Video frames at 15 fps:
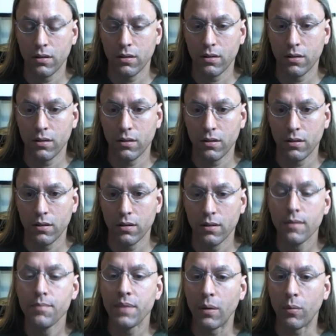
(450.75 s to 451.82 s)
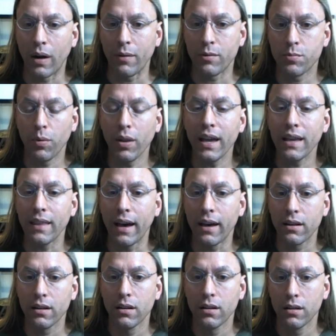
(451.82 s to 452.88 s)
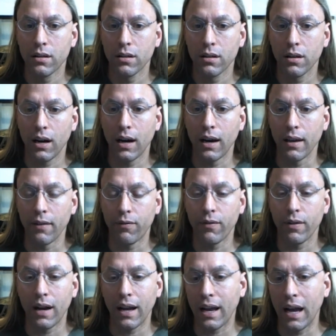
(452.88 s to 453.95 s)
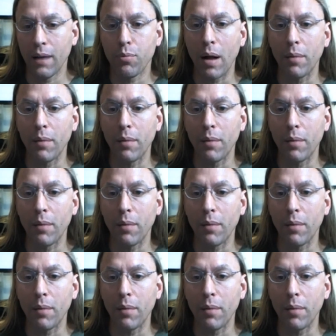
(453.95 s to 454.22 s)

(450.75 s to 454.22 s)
when I was playing that, if I probably would go